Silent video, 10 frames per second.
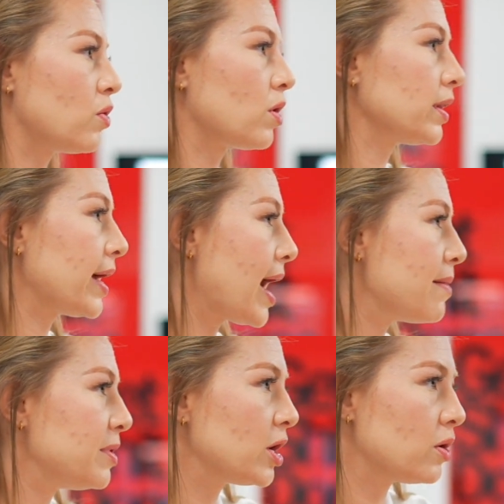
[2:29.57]
or like
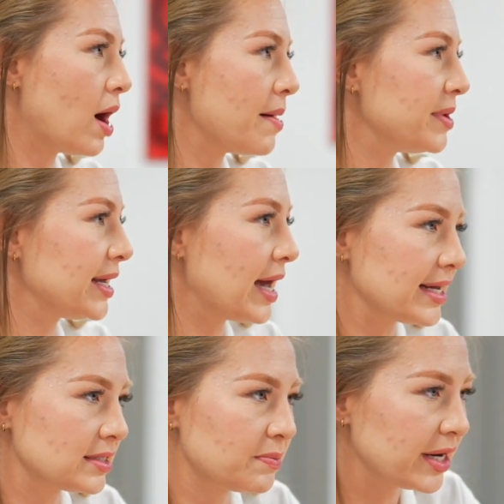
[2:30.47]
I'm gonna
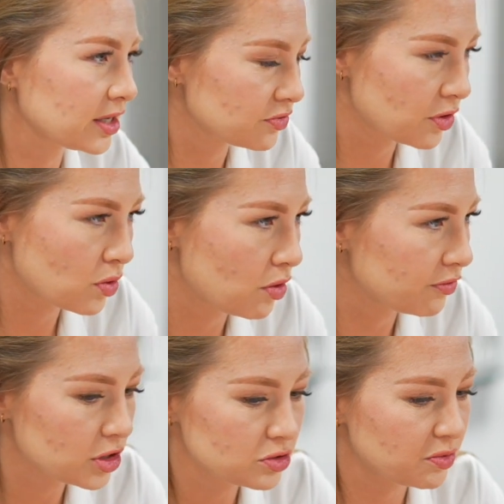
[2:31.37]
ask somebody else for a quote
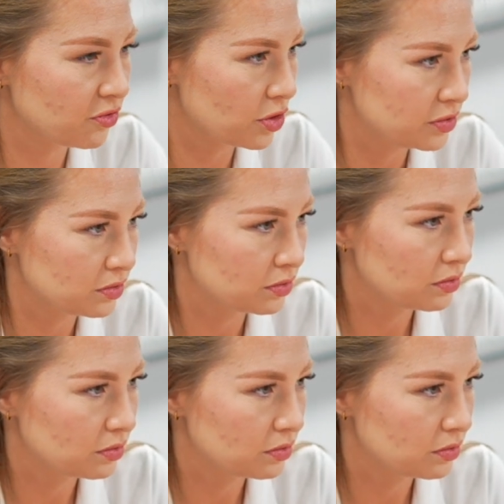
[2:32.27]
first before you,